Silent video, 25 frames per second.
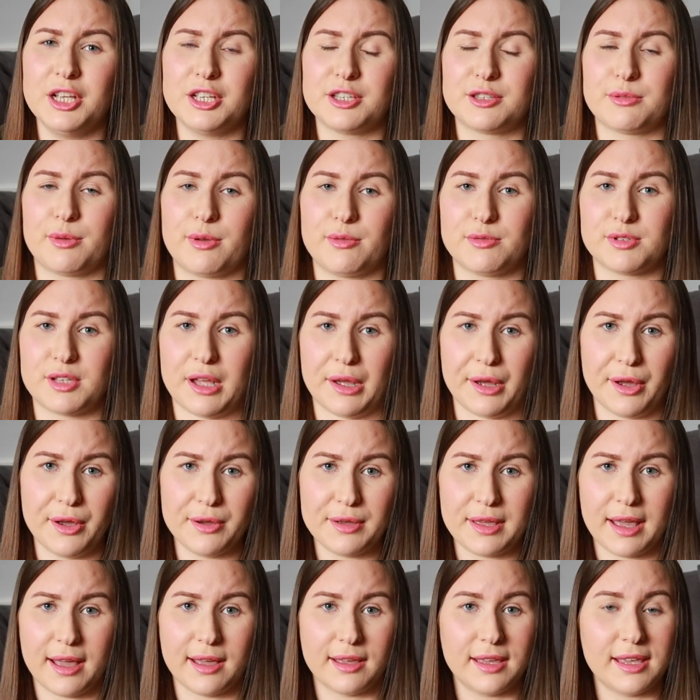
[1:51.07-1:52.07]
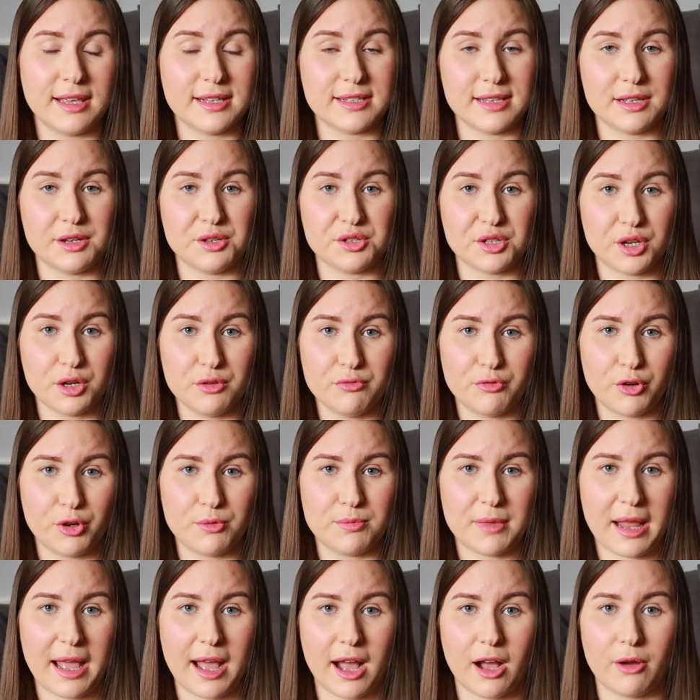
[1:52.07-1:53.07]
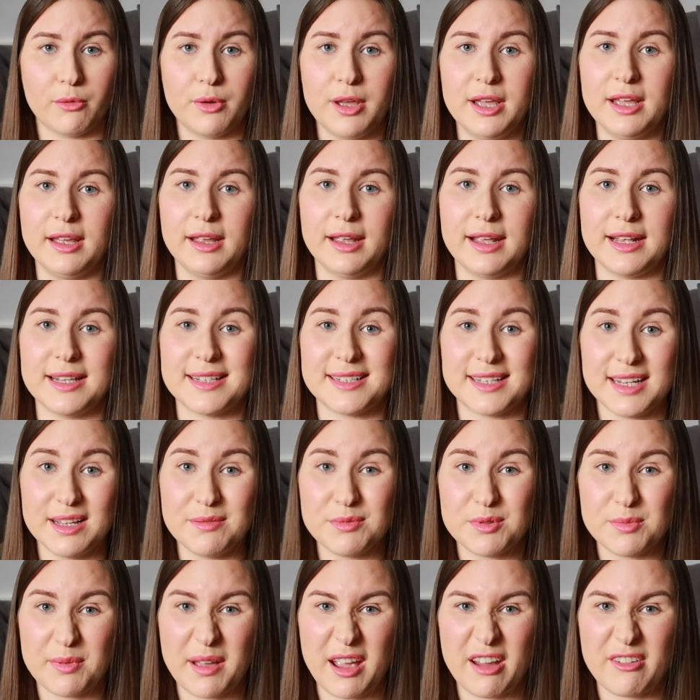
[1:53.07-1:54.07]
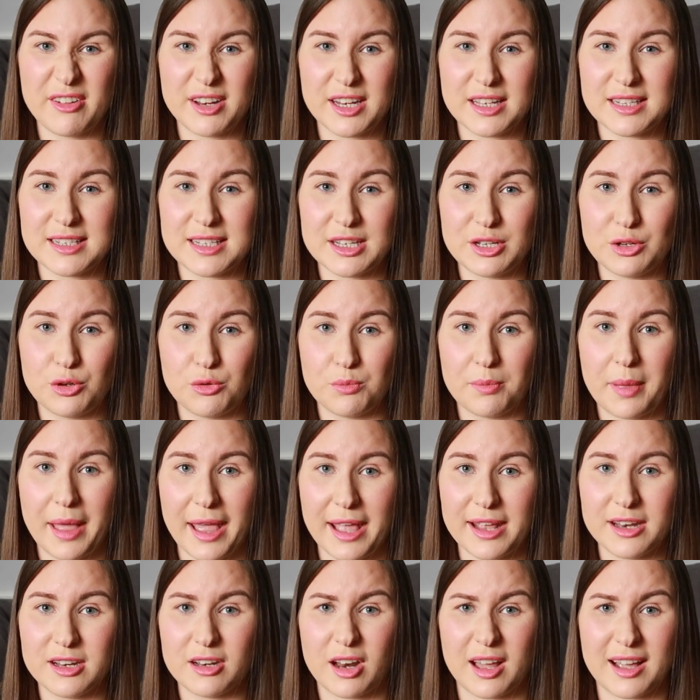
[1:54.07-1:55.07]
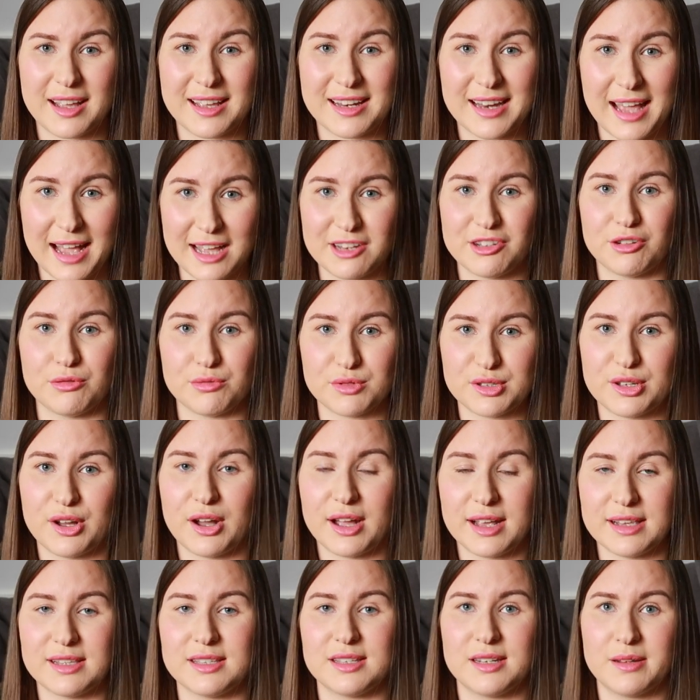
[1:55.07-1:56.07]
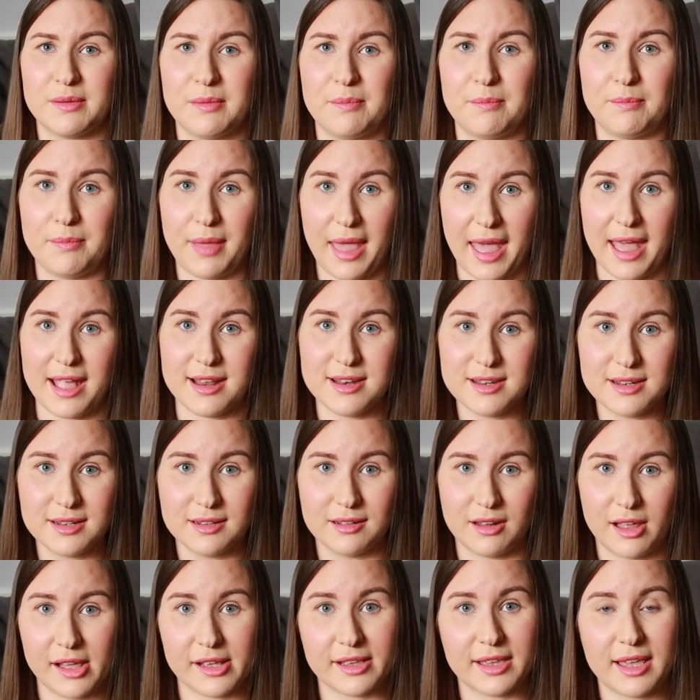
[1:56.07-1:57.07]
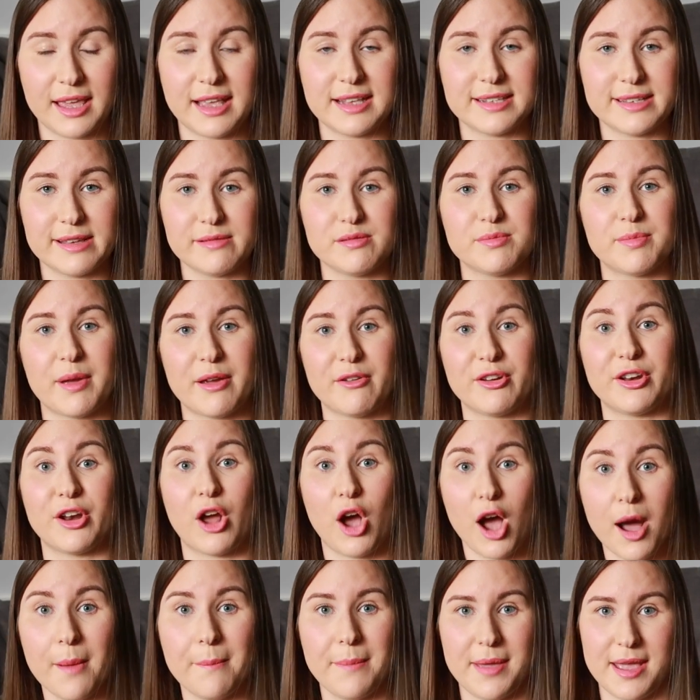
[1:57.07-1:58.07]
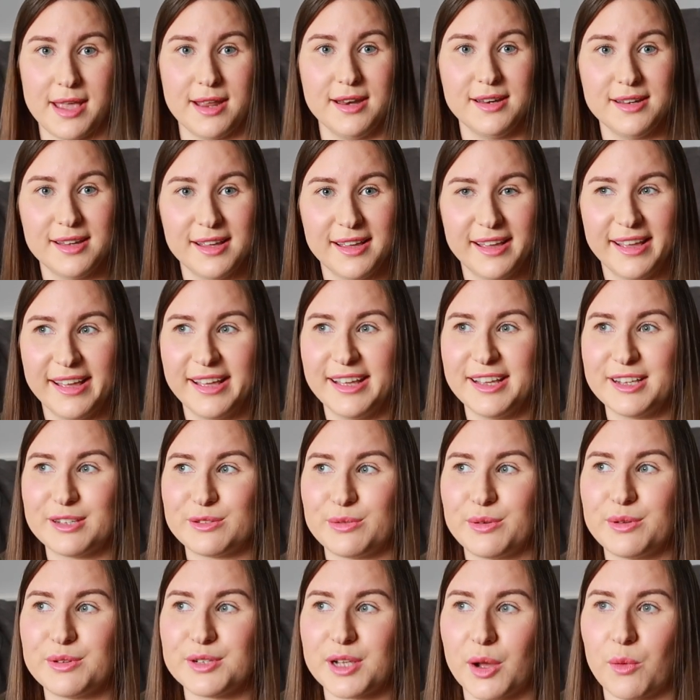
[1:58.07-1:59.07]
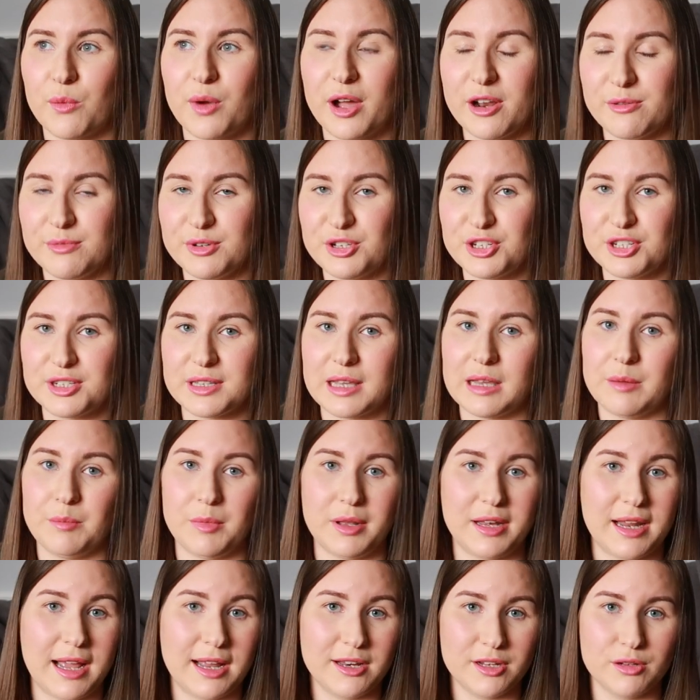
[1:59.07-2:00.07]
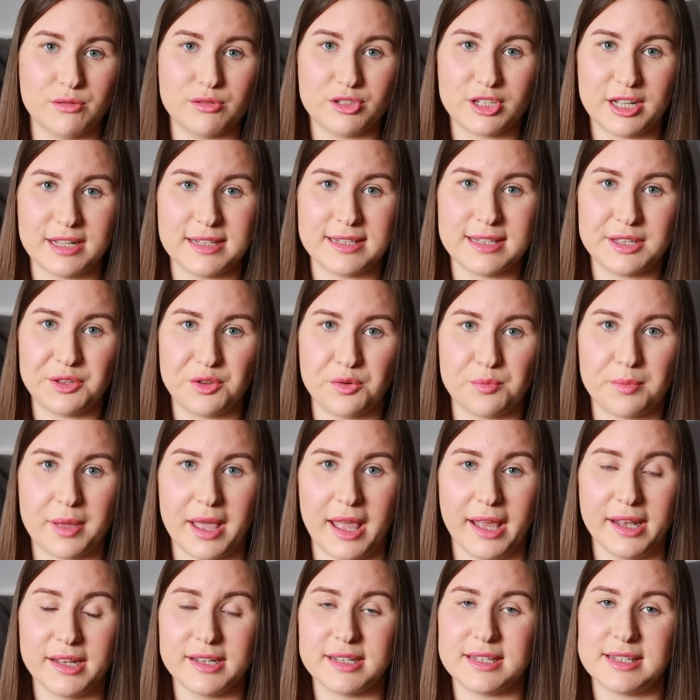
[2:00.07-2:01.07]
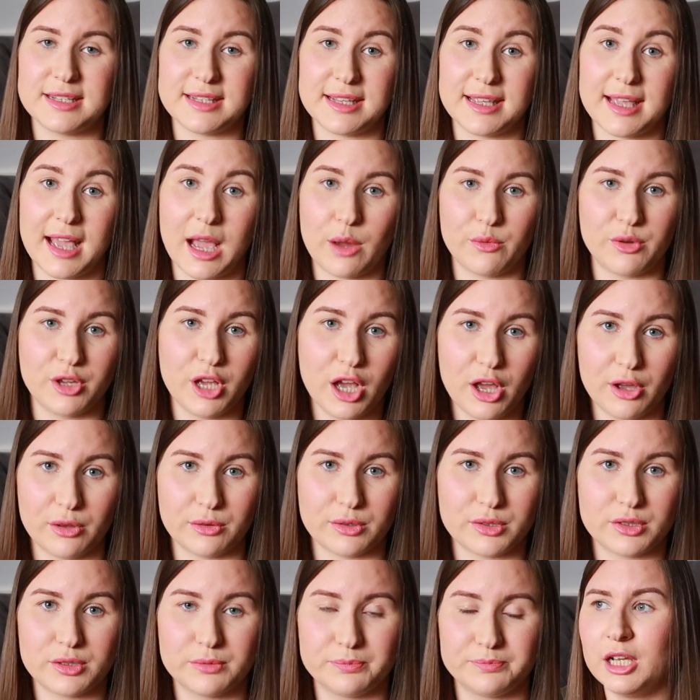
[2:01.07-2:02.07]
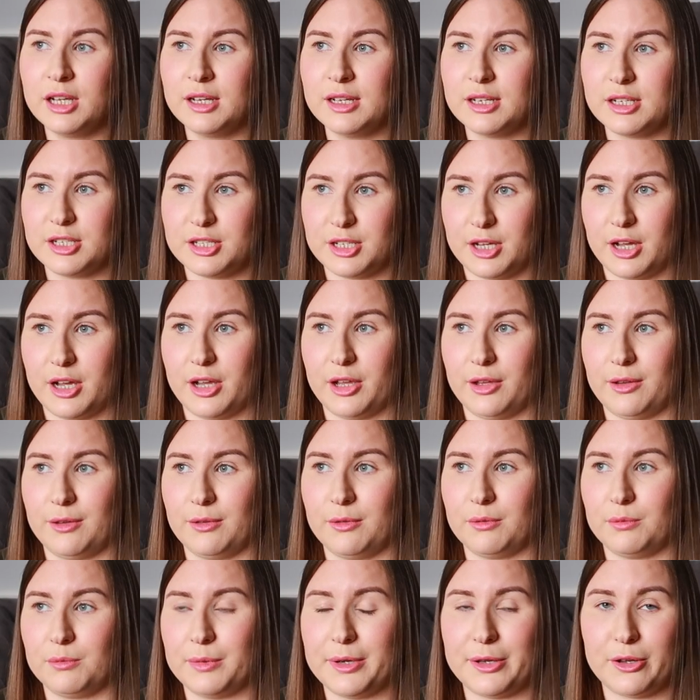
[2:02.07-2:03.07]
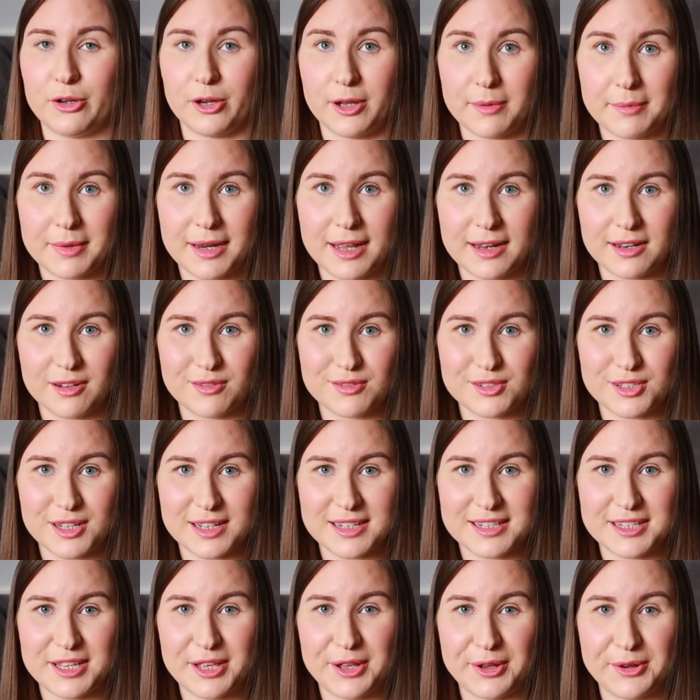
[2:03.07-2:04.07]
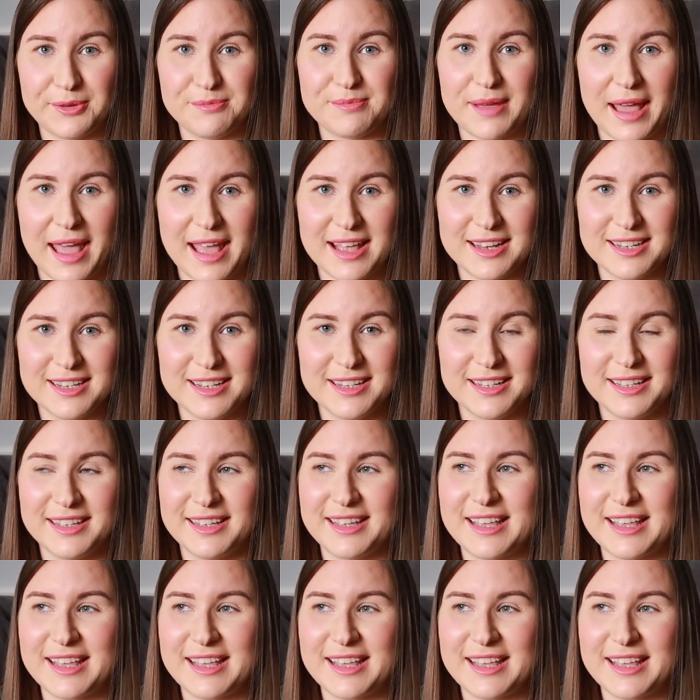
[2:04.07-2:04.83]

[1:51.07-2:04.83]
So he was like, okay, he's in his own room now. He sleeps better in a single bed, like an adult-sized bed. Like, he sleeps better in our bed. So he was like, why don't we just get him an adult-sized single bed and see how he goes? So we got him an adult-sized single bed,